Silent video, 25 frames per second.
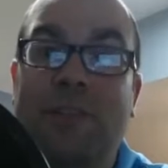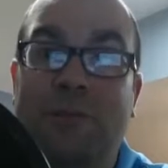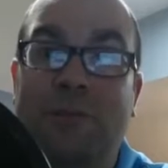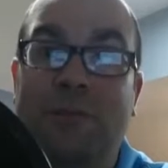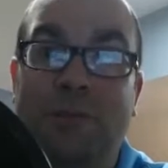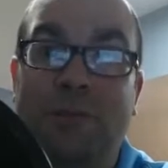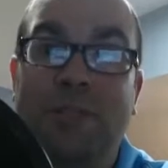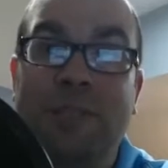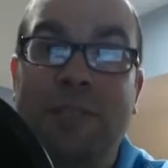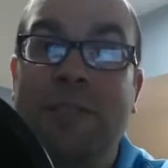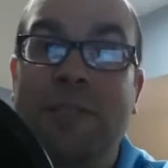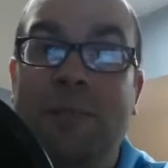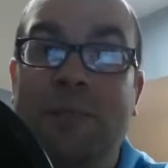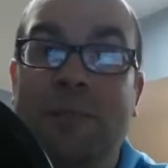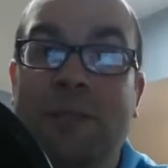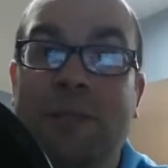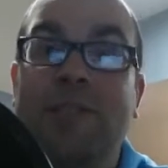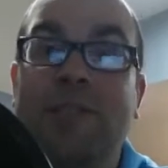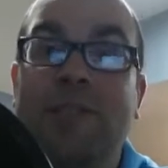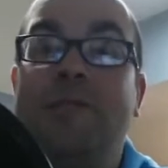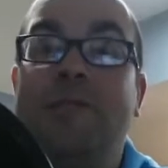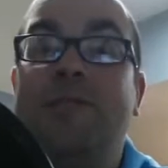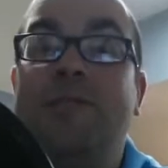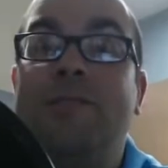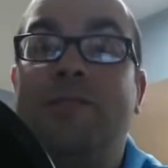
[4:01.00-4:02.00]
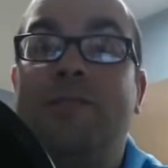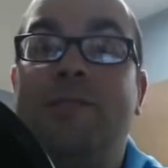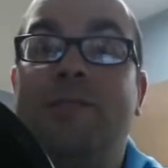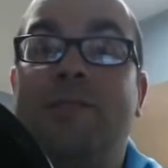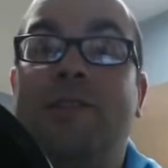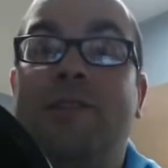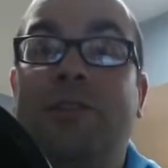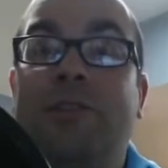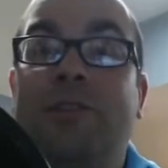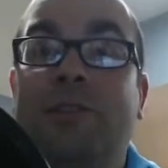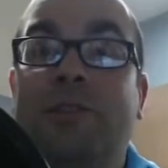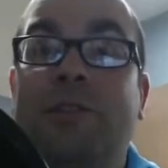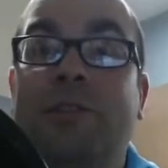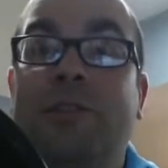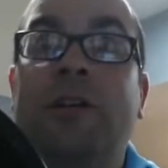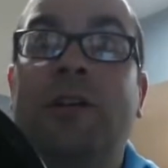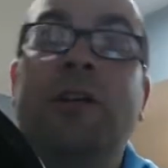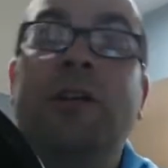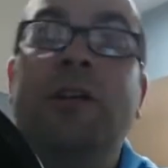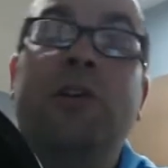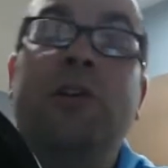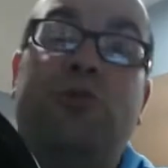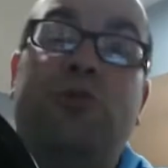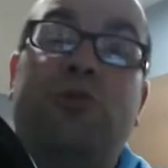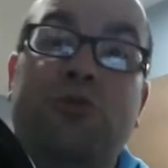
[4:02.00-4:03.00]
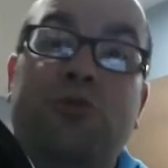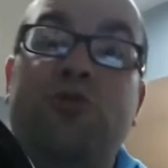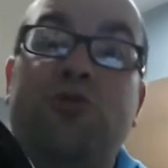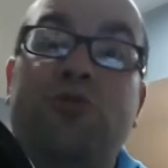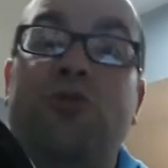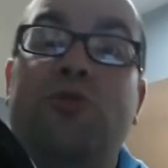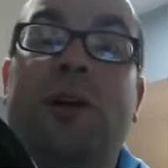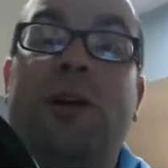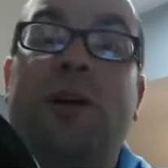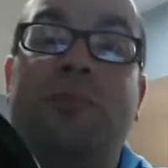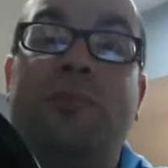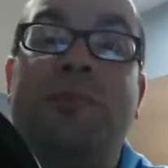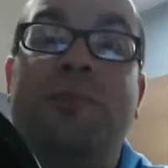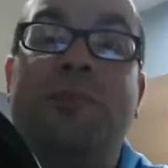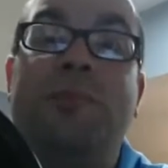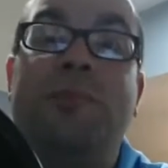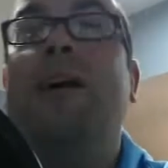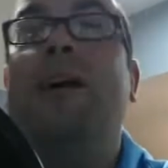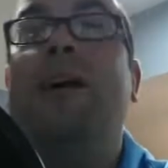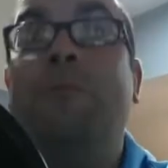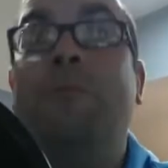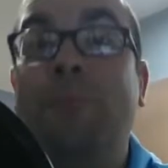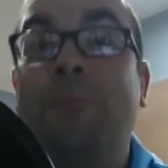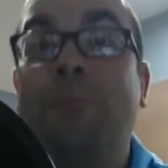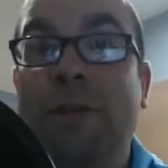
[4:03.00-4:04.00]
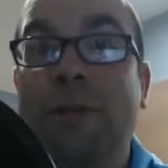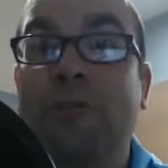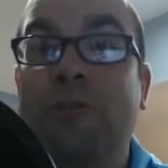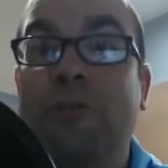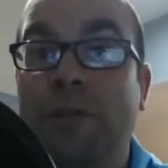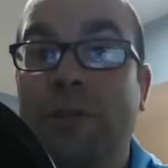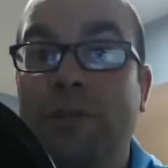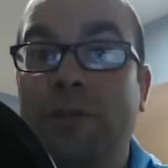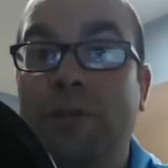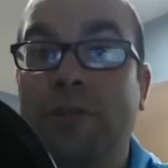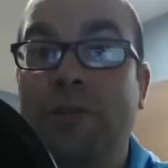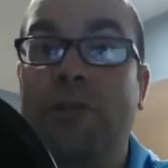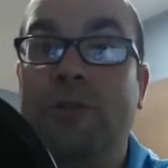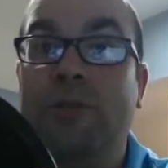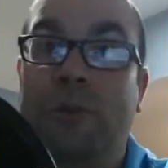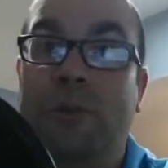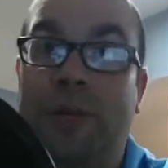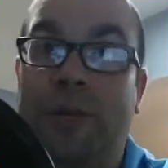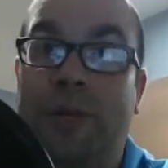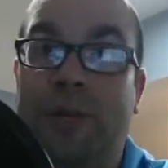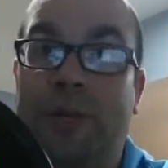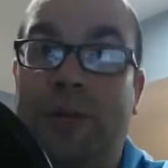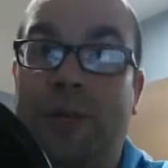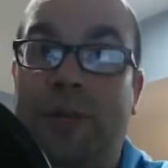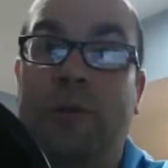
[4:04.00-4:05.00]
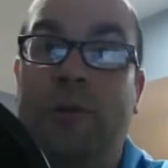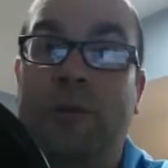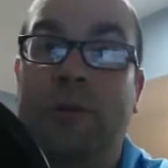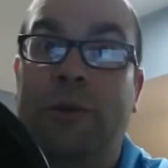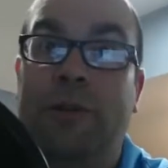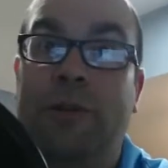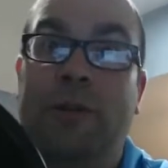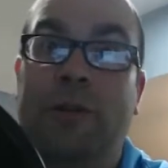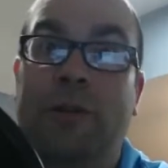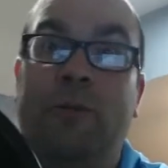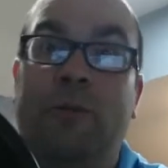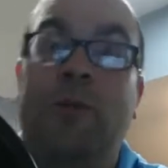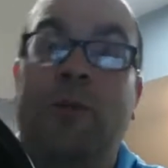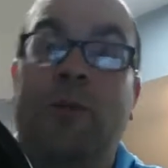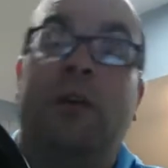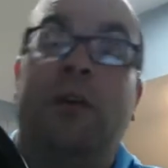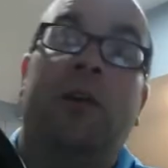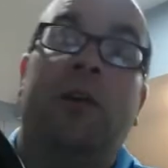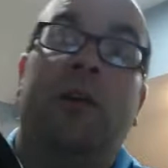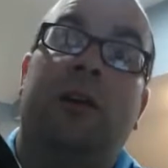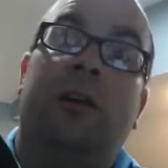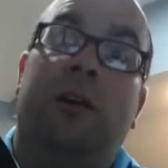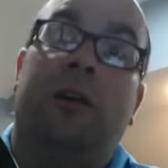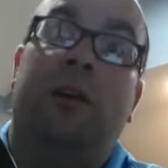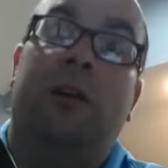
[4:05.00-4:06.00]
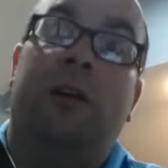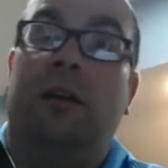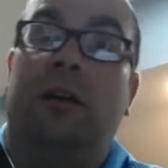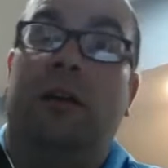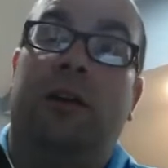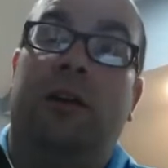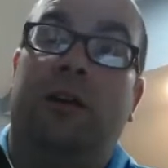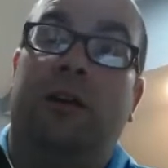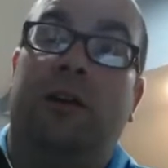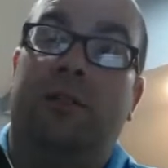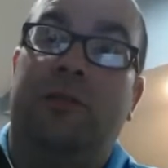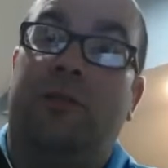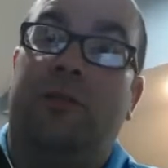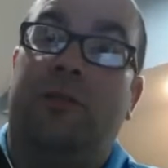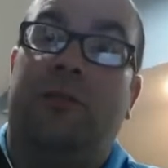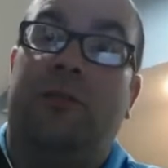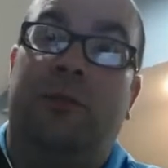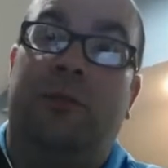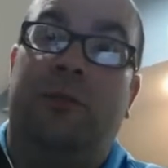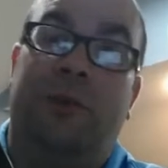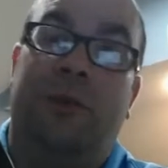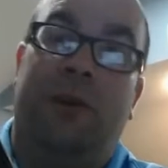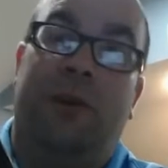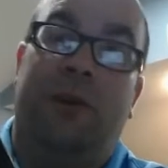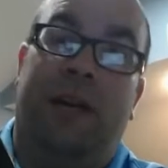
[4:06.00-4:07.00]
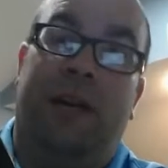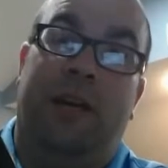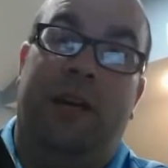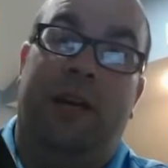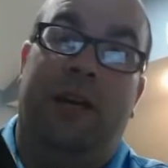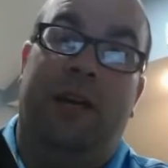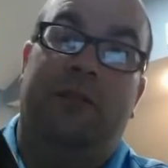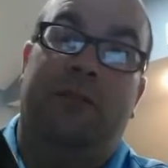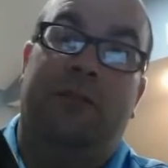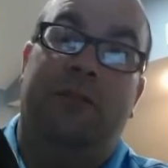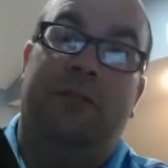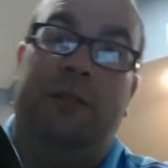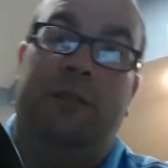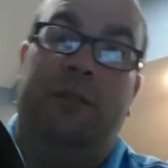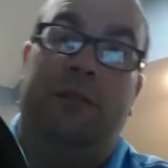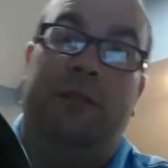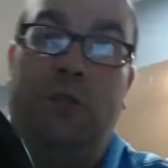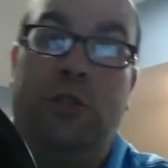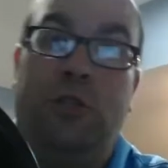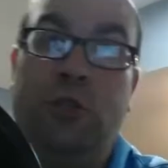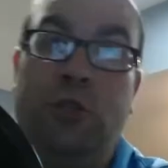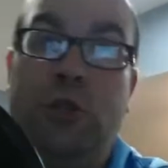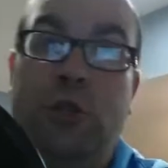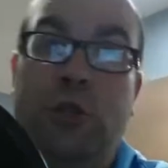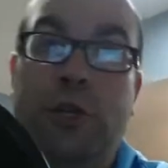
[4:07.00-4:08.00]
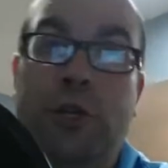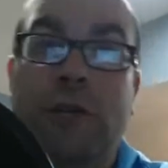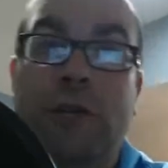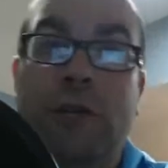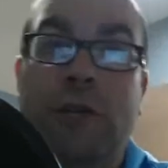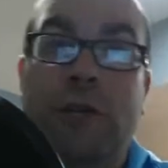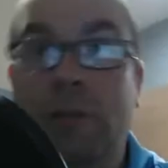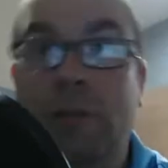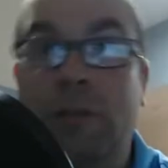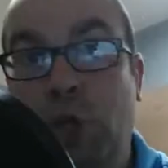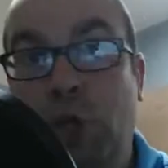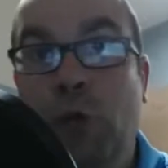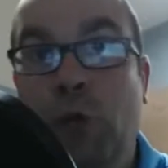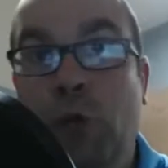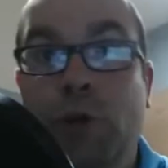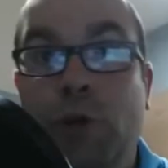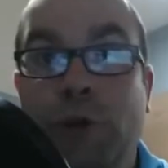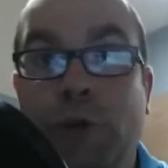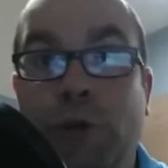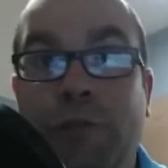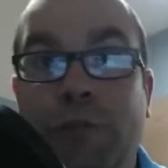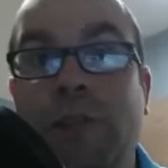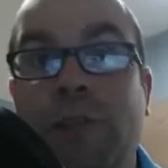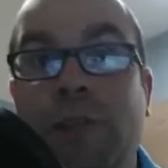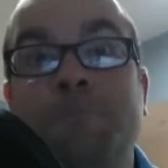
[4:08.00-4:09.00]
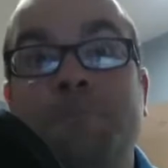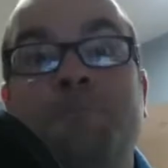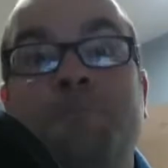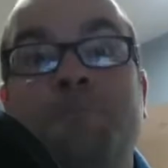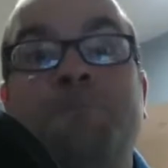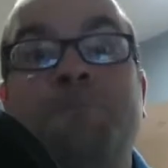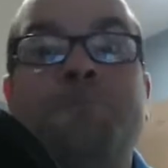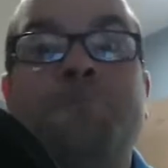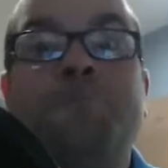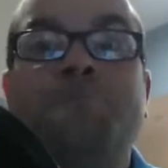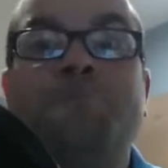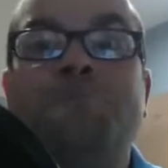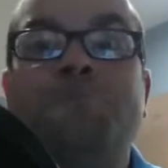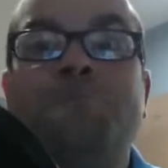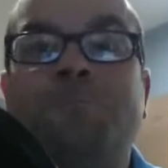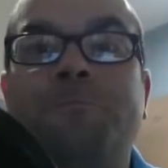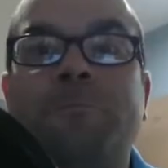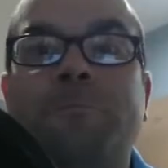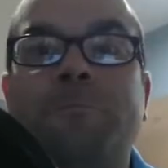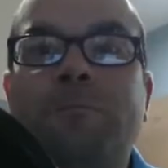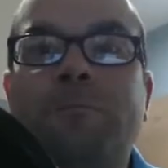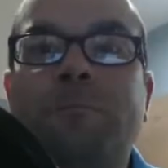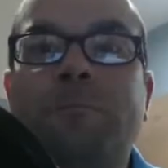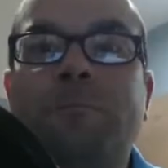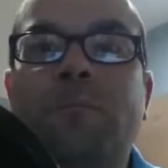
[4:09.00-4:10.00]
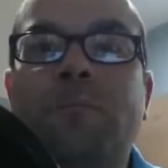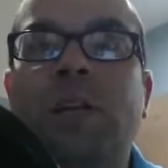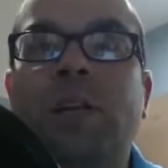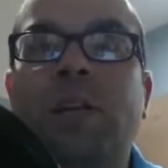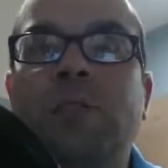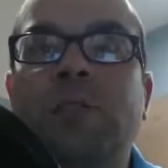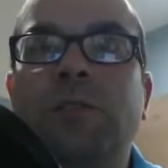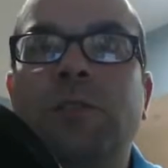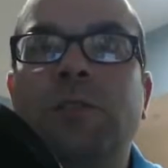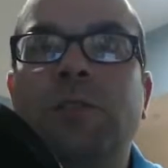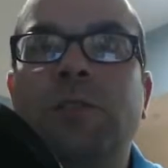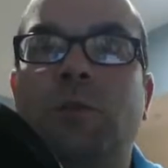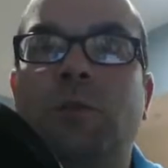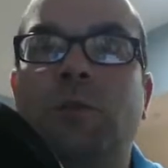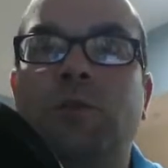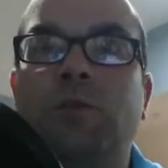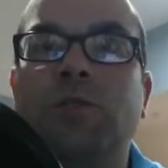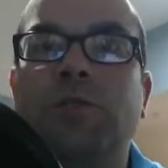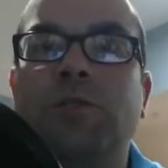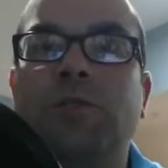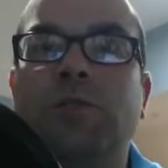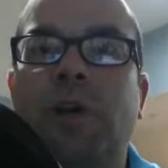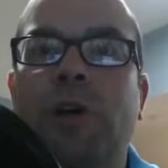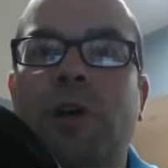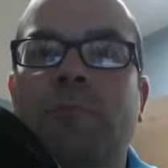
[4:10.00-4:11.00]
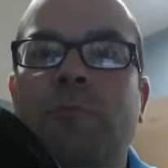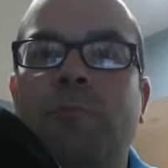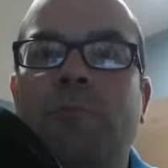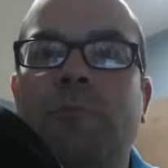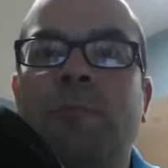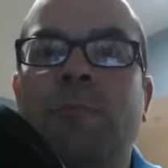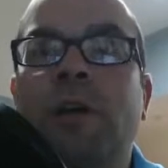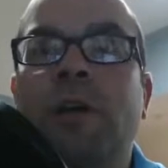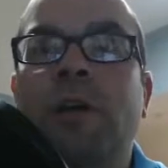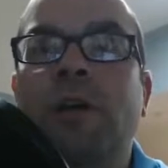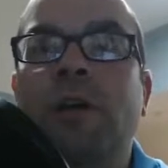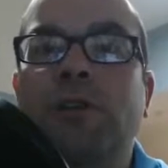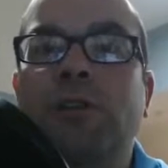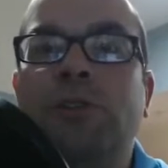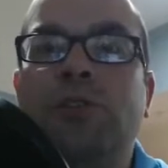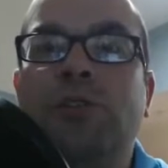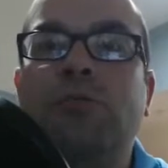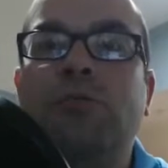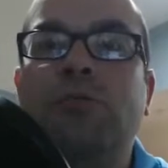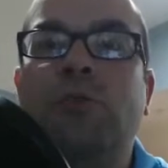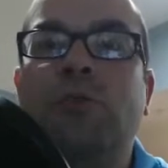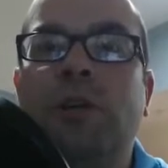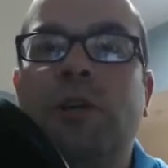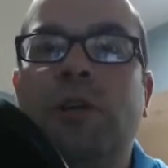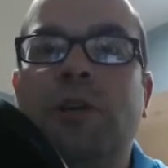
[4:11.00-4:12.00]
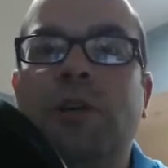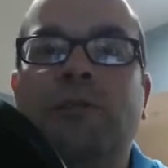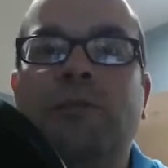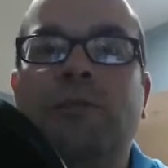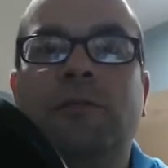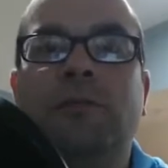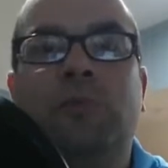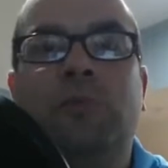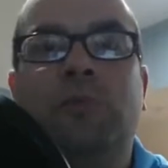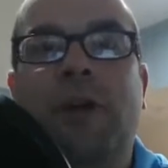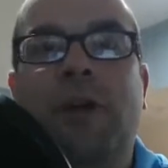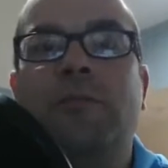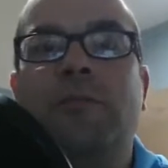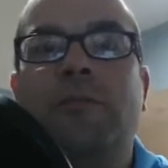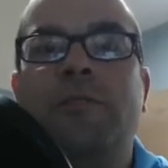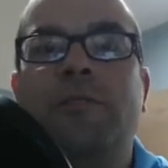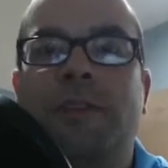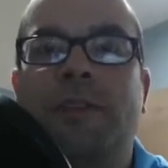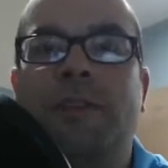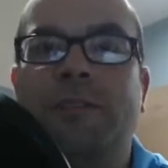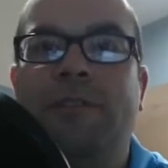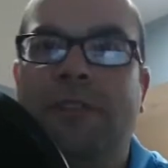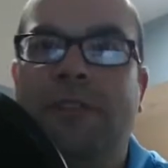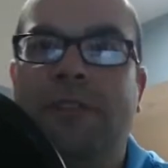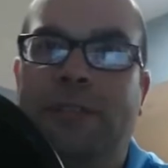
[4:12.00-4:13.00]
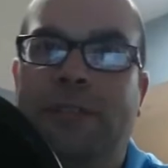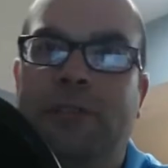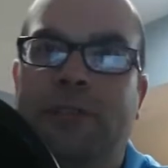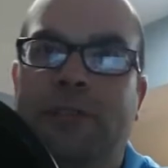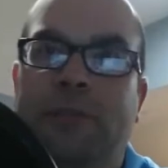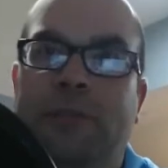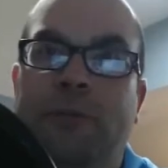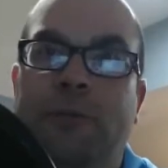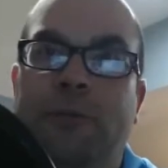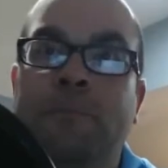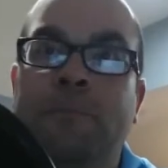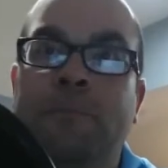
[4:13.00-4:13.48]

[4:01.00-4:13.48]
really, but this is just a good 2-drop zombie creature that we could throw in here so that we would have good curve. So 2-drop, 2/1, Prowess, and Afflict 2.